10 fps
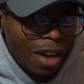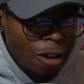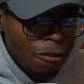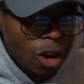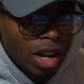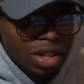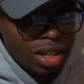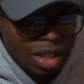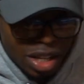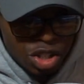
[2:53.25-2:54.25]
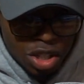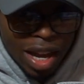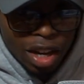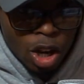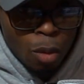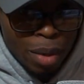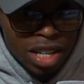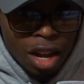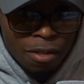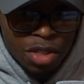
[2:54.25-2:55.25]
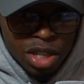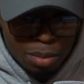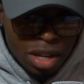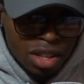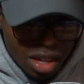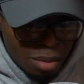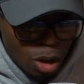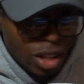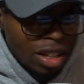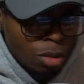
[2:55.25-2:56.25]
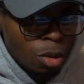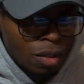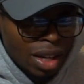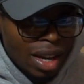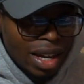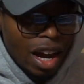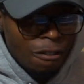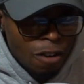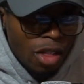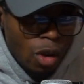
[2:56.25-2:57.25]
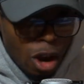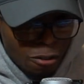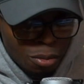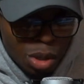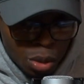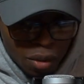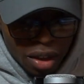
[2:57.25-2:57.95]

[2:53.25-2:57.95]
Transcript: How far can each attack go based off of the speed of the opponent that they're moving and how far they are from you?